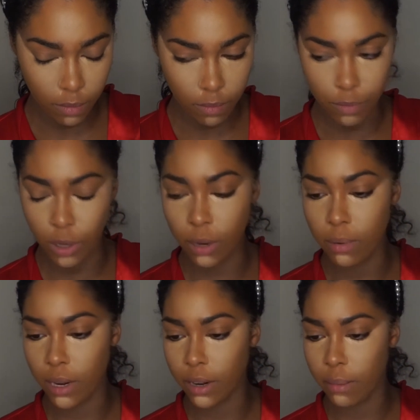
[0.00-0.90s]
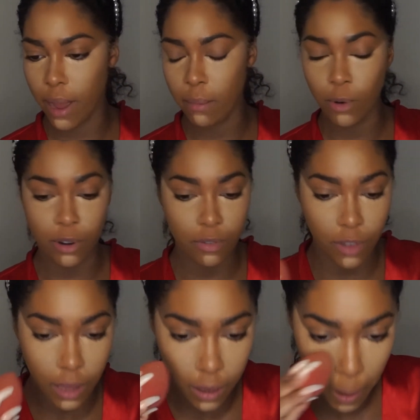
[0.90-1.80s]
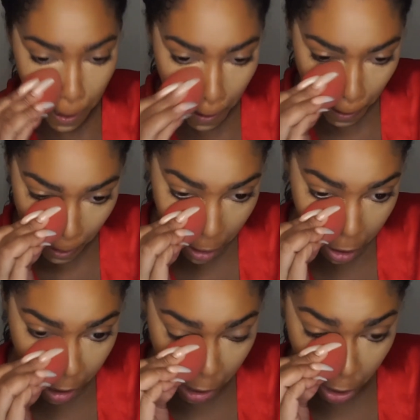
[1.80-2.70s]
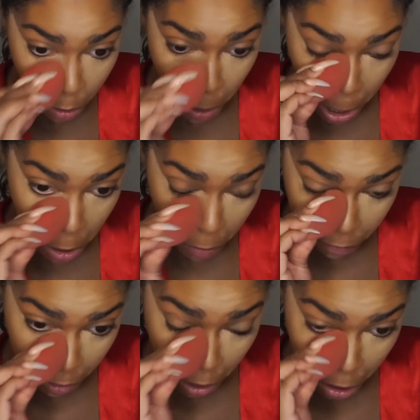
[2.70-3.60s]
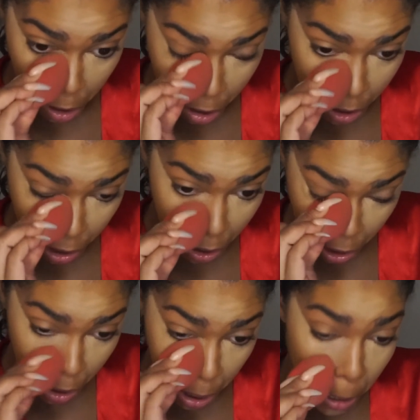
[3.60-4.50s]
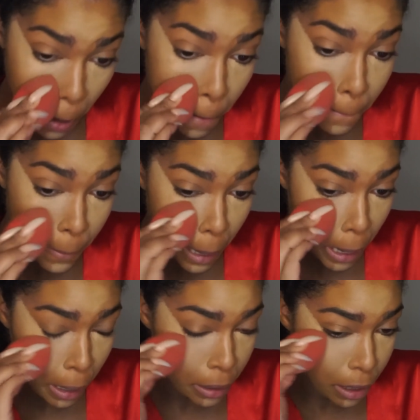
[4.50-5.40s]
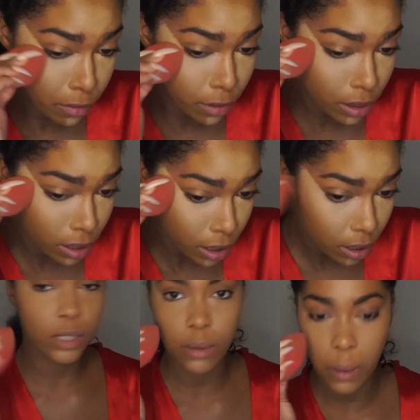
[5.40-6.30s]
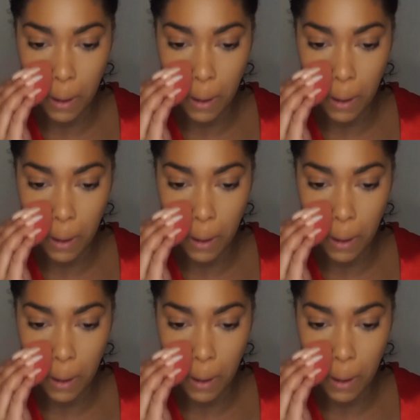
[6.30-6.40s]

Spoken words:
beauty blender by Morphe and go over all that and blend everything. So